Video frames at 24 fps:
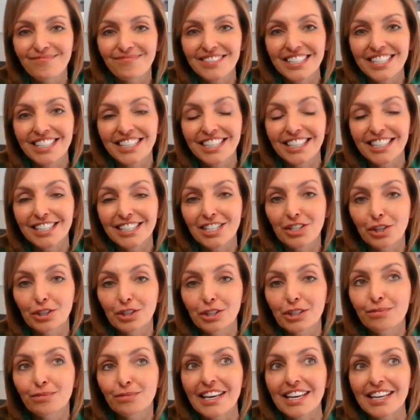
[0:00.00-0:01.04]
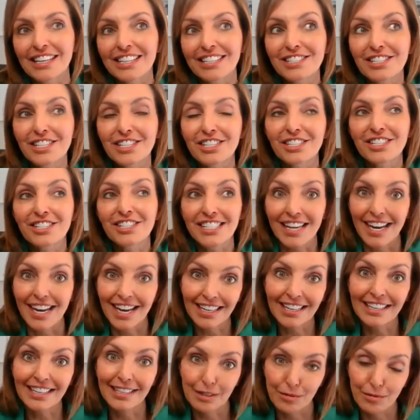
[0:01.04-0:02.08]
she cajoled me into
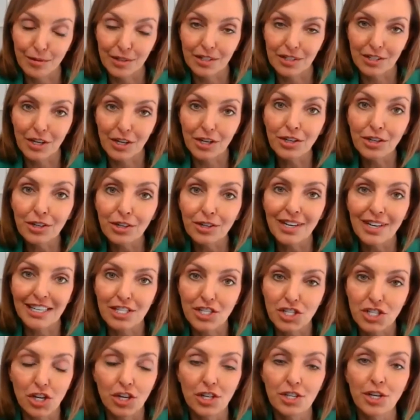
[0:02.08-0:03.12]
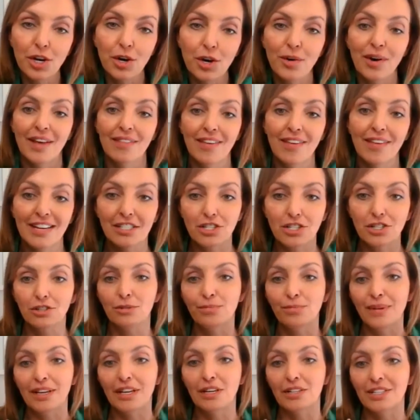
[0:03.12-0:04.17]
cycling with her and Jono, and they took
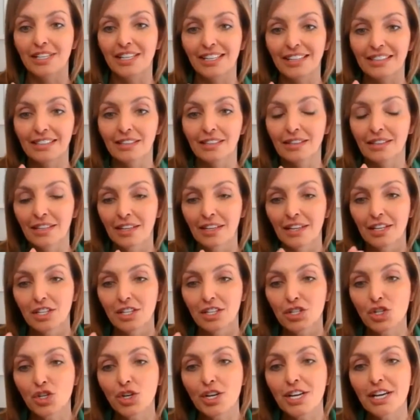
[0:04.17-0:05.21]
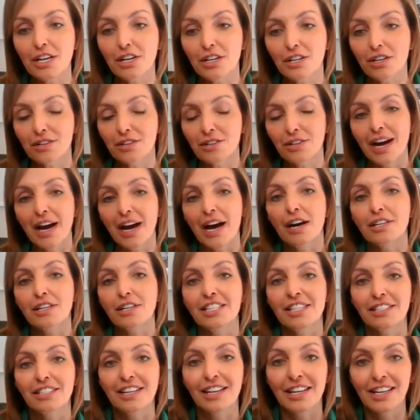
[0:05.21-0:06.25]
me on a little trio
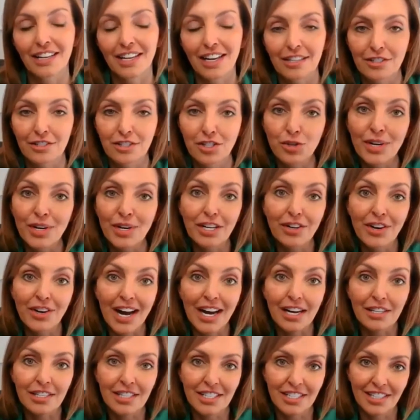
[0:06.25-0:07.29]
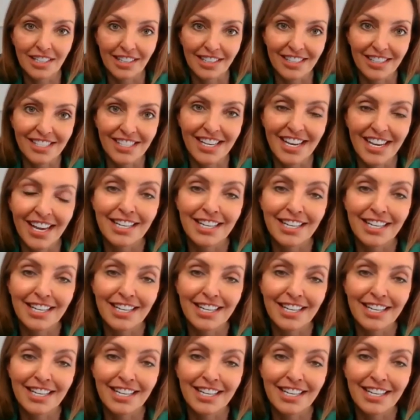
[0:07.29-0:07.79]
outings,